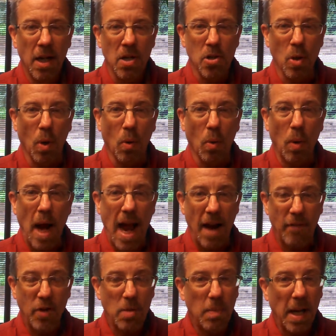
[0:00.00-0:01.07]
So
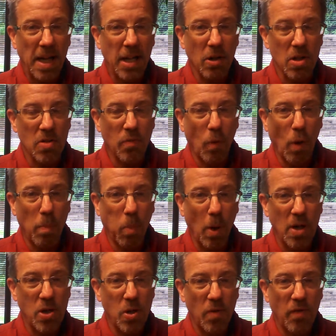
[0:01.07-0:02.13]
half your money earns
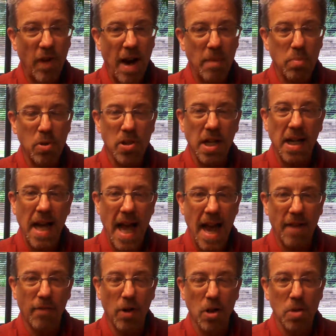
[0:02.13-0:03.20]
4.25%,
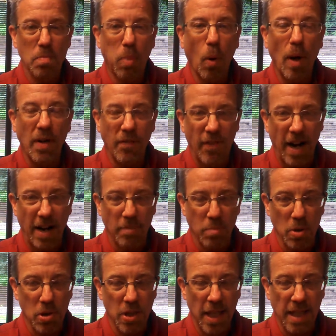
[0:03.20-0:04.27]
half earns
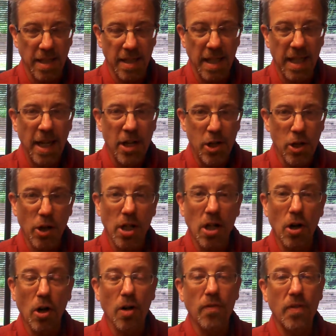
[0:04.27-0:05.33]
0.5%. You're going
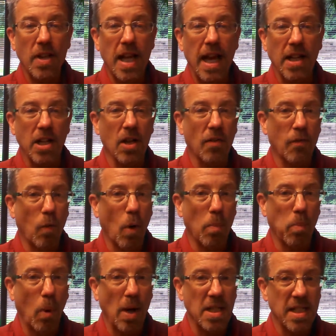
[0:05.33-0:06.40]
to earn for that year
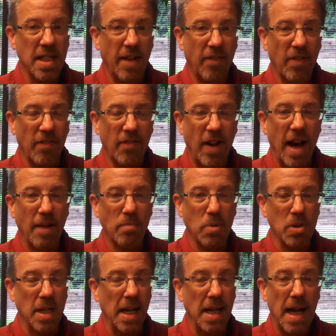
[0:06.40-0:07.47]

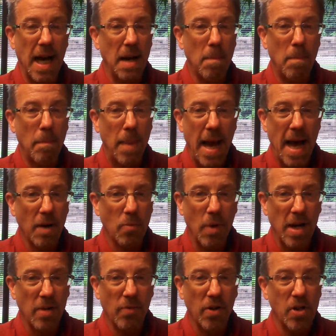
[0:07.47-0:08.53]
4.75%. Not a bad
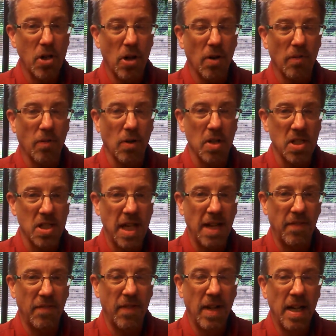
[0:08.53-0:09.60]
rate of return for a
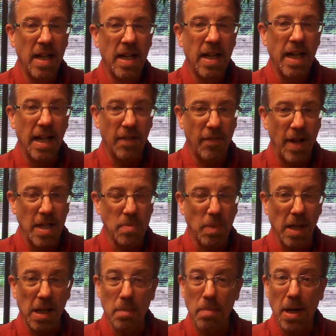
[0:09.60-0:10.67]
safe
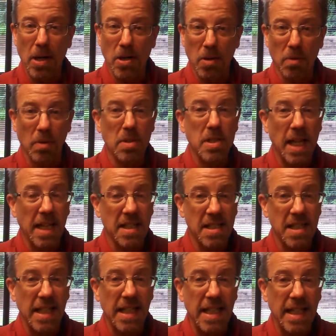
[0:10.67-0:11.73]
investment compared to, say, a
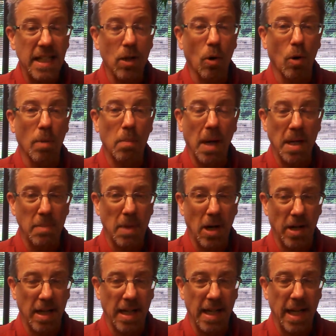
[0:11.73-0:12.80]
CD or a money
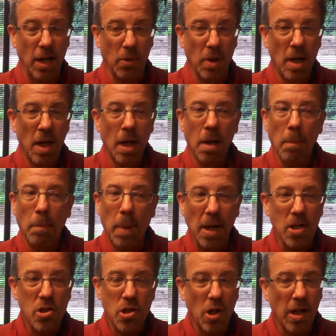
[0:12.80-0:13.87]
market account,
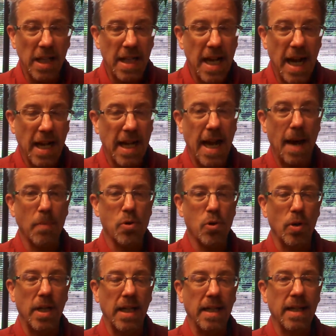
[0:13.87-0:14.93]
but it's certainly not
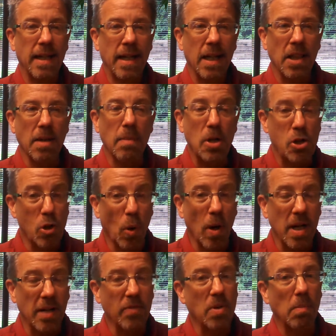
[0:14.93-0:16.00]
capturing the
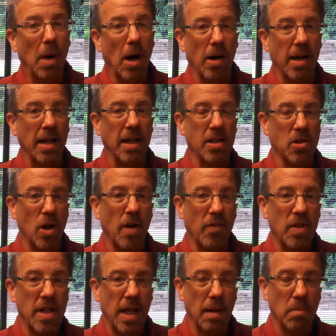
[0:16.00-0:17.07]
majority of the market, as
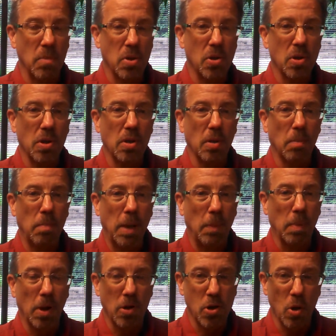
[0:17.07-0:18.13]
oftentimes
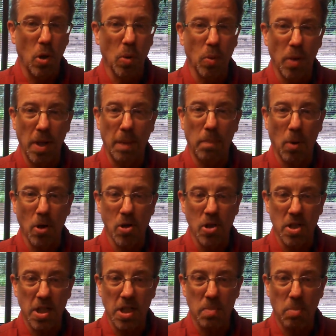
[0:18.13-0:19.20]
people are told when they
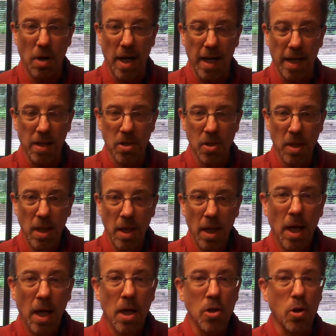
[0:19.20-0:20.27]
purchase these products.
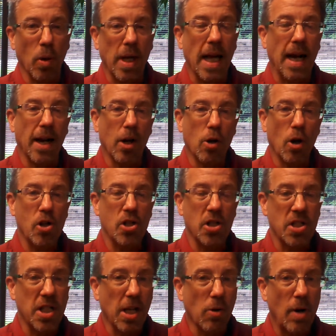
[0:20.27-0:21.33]
So again, I encourage you
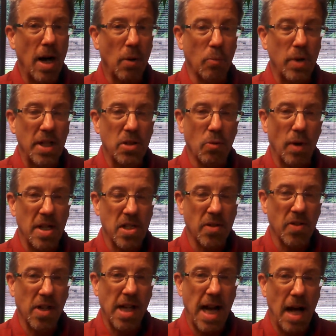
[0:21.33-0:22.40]
to stick around, read the rest
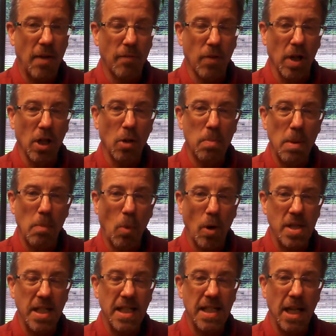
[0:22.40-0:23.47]
of the column for a little bit
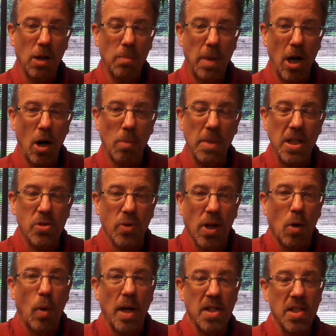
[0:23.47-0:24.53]
more detail, and by all means
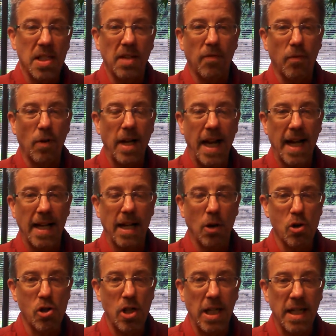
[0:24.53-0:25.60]
request the free
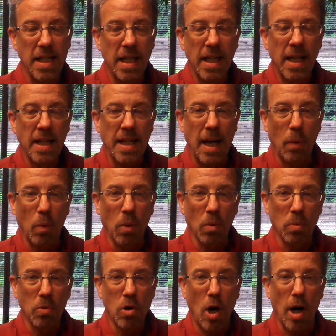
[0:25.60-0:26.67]
handout sheet that
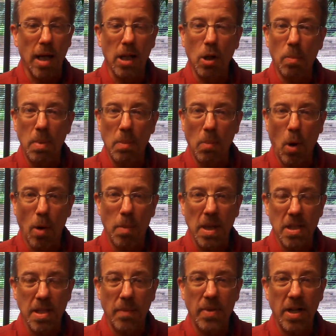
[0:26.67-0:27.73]
will talk a little bit more
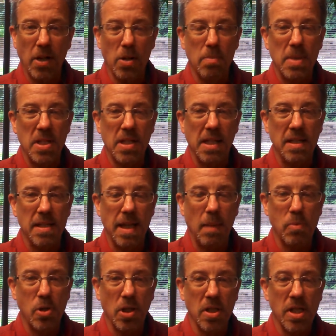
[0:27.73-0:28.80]
about some of the other
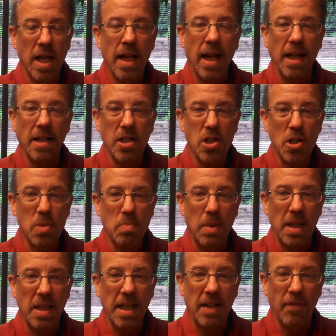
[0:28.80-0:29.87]
misconceptions. And this has
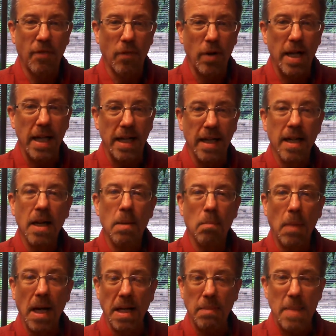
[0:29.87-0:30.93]
been the free
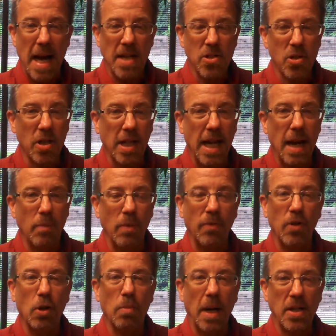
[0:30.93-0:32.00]
Money Master the Game
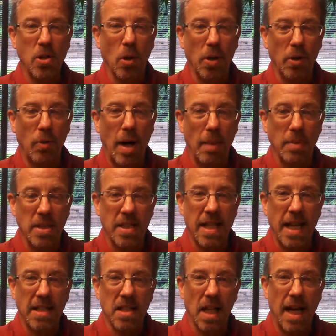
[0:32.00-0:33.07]
review by Tony Robbins.
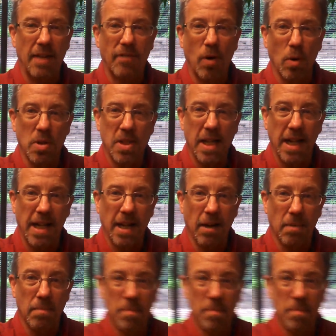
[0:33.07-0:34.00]
Thanks a lot, folks. Take care.